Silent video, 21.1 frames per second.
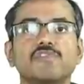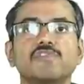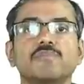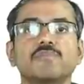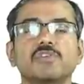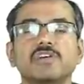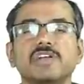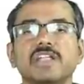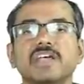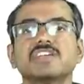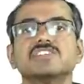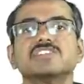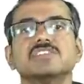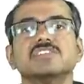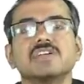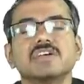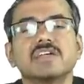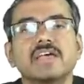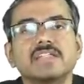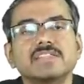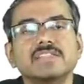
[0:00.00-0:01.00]
of
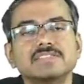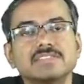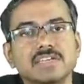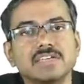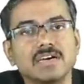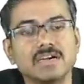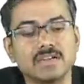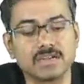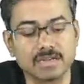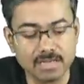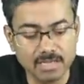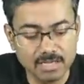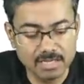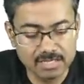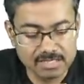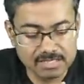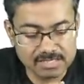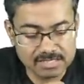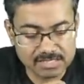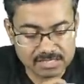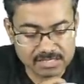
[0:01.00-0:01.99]
protection against our
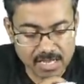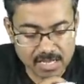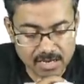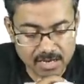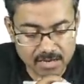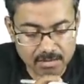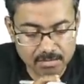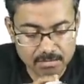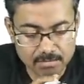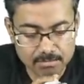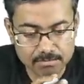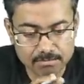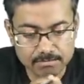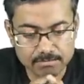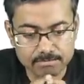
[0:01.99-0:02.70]
sun.